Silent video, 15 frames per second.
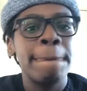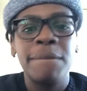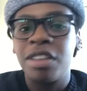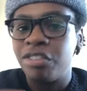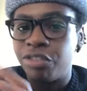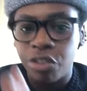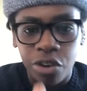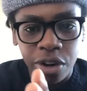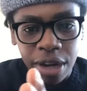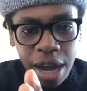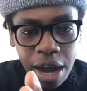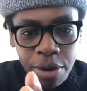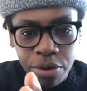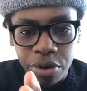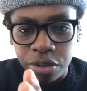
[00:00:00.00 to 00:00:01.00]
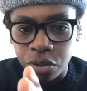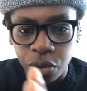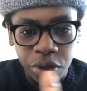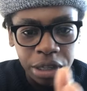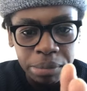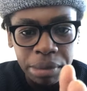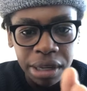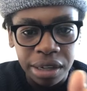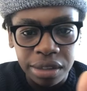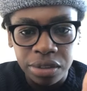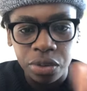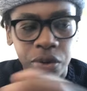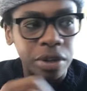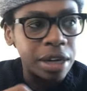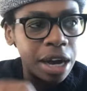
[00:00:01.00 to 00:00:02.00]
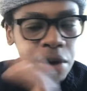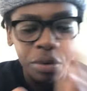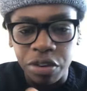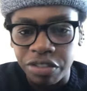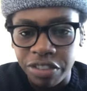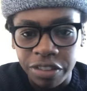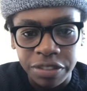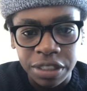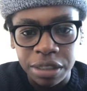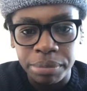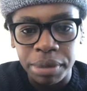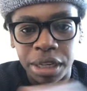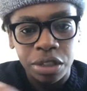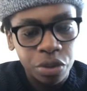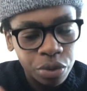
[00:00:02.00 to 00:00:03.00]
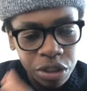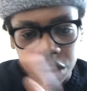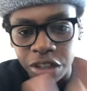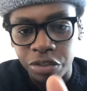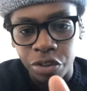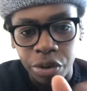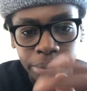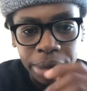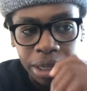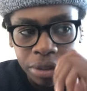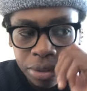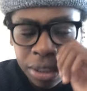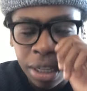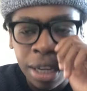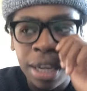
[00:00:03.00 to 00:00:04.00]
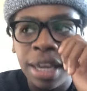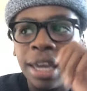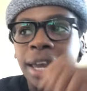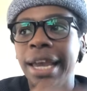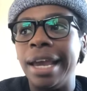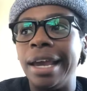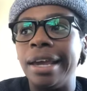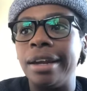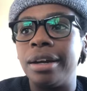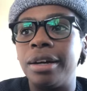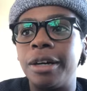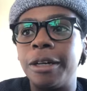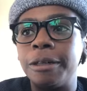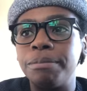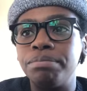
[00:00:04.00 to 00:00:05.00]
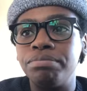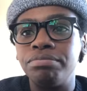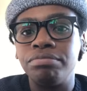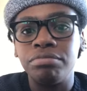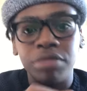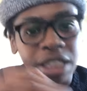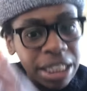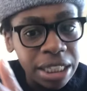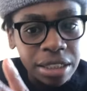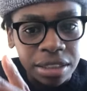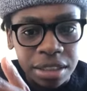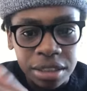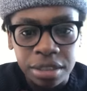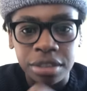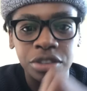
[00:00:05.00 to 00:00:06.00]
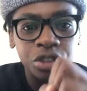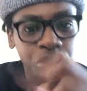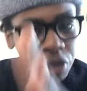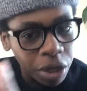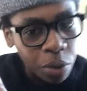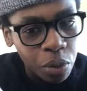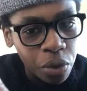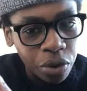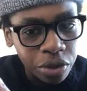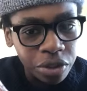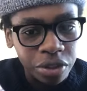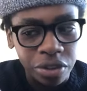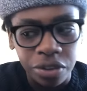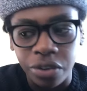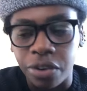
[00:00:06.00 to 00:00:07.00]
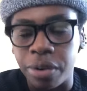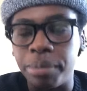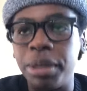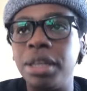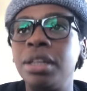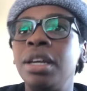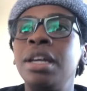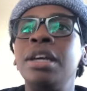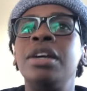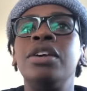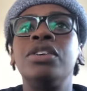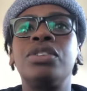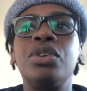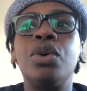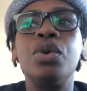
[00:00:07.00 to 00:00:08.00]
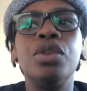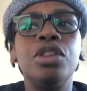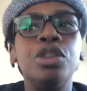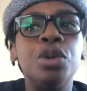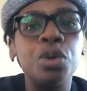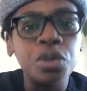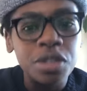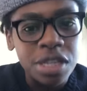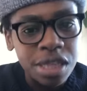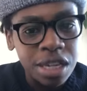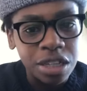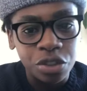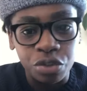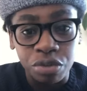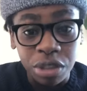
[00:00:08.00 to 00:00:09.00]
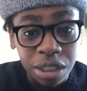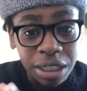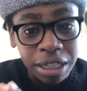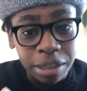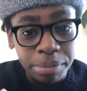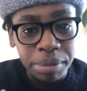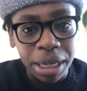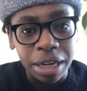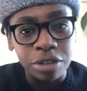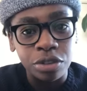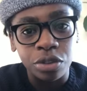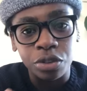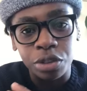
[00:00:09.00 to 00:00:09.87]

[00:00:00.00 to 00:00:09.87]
for an hour and 20 minutes or an hour and 15 minutes, whichever amount, and eat, drink water, you know what I mean? So those things really helped me out to